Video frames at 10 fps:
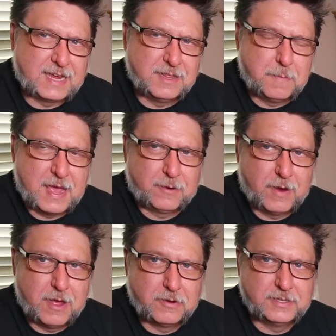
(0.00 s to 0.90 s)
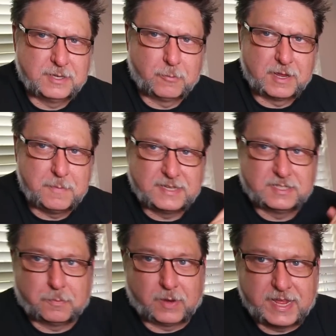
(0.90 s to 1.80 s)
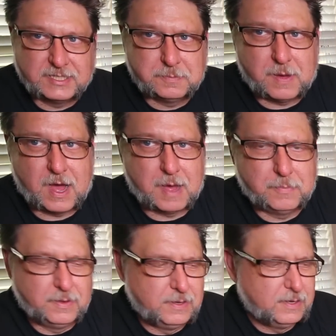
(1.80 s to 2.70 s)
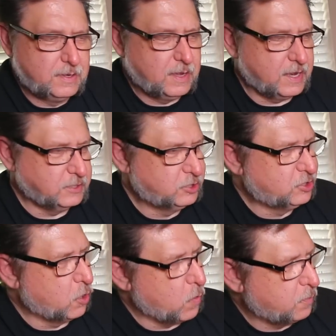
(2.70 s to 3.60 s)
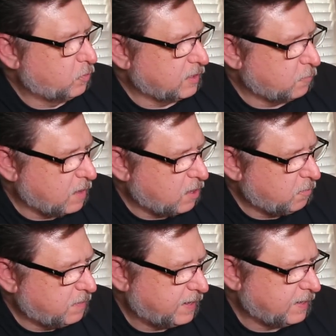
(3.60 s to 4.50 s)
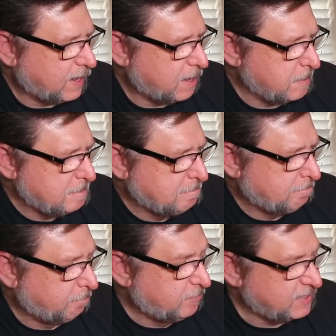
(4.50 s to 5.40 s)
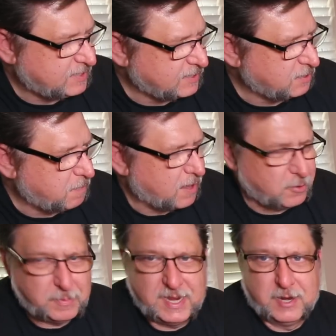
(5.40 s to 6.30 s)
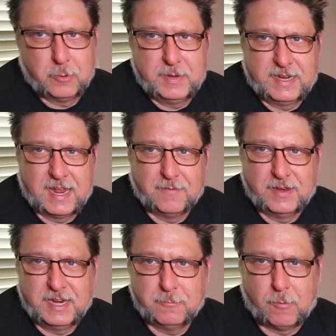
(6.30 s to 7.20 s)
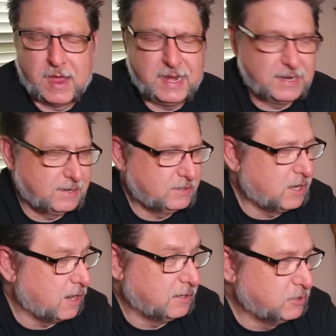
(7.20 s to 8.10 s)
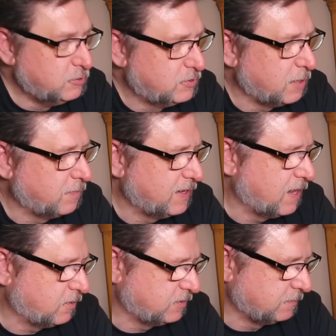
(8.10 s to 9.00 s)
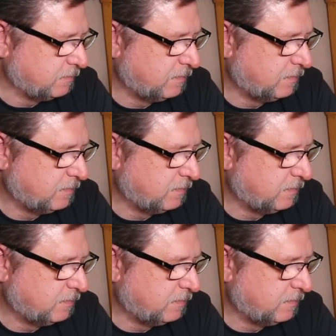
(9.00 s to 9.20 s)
in the background because it really makes the plants pop and show up really well. But this doesn't bother me, and it'll be kind of a neat way to kind of do something else.